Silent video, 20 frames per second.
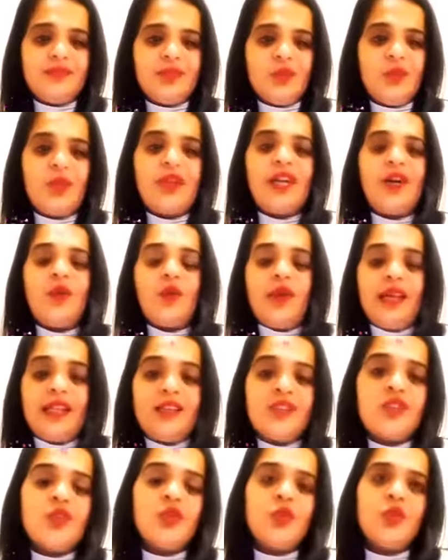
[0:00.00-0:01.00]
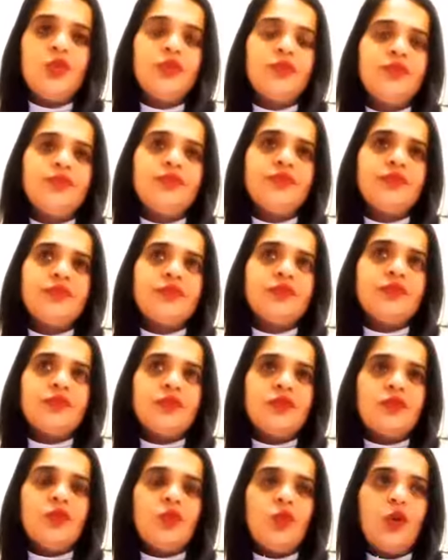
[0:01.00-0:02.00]
what i went through
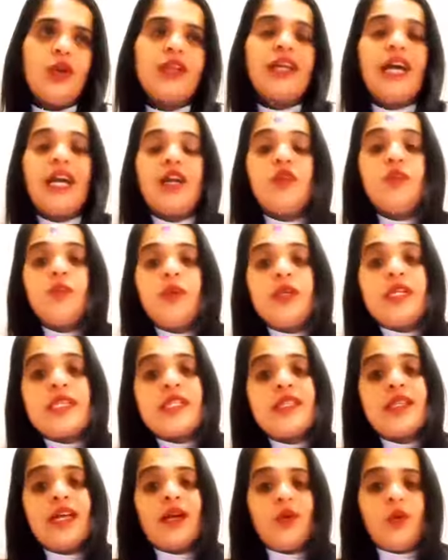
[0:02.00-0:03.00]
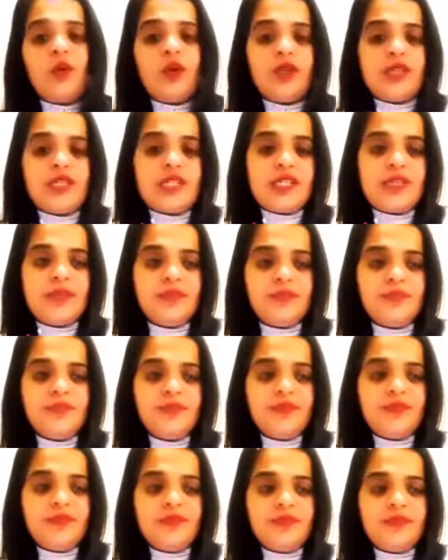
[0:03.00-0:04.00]
what kind of person i was
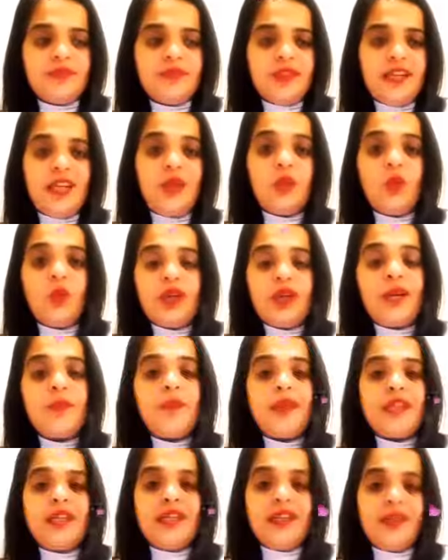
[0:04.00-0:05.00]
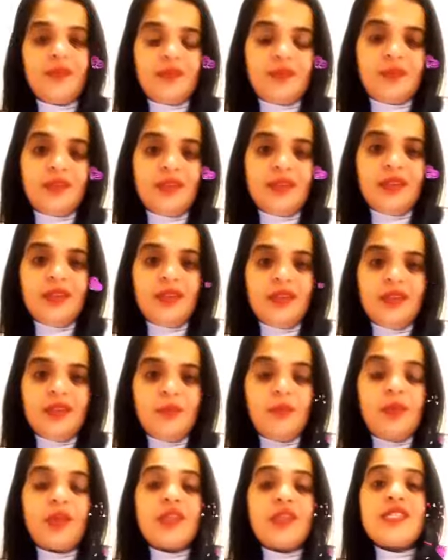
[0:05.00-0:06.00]
and what i became
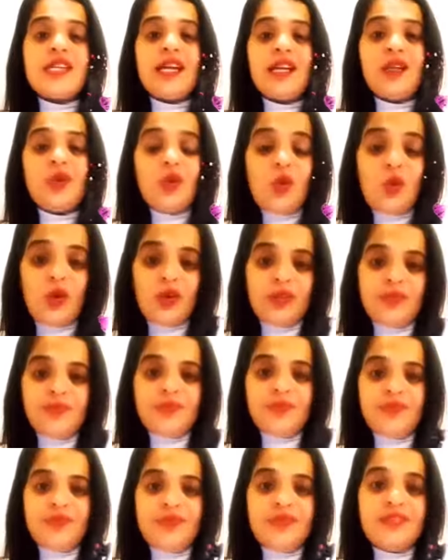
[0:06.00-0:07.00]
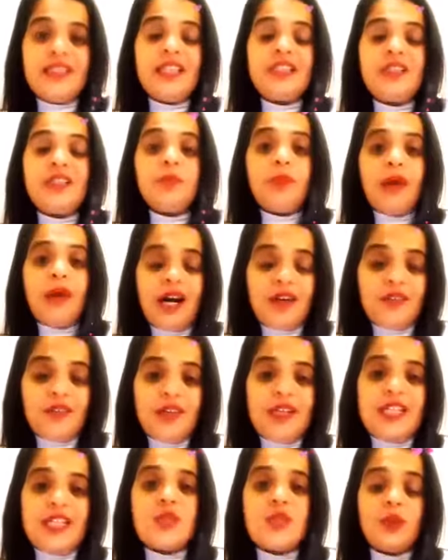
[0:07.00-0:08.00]
because i know that the power
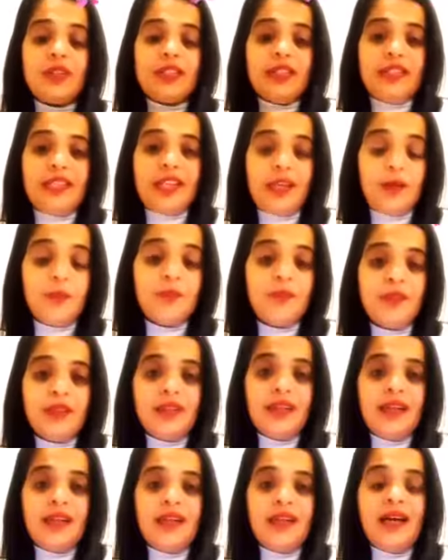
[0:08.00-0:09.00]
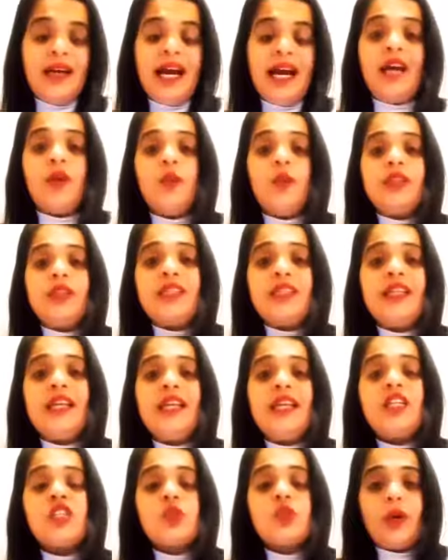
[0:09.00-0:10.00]
is within him and within
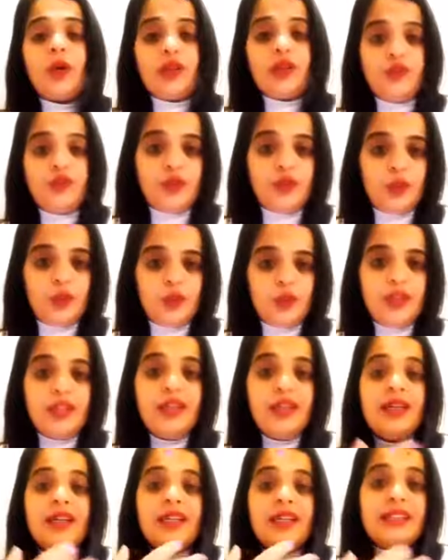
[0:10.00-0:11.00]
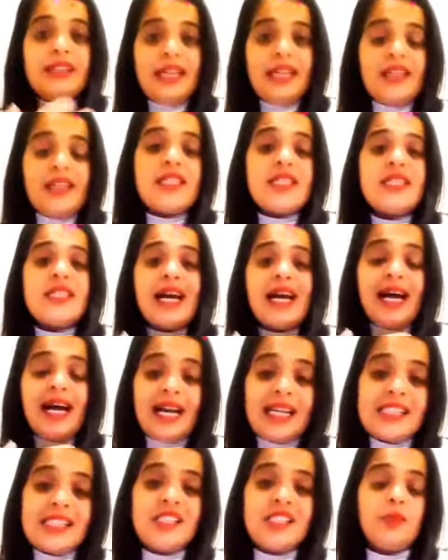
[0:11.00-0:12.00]
each one of you dennis
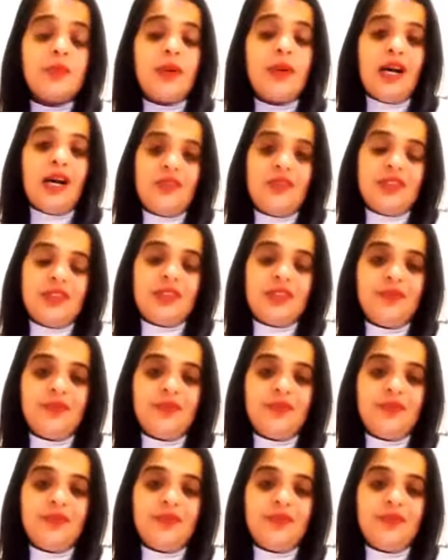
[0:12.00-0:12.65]
has the power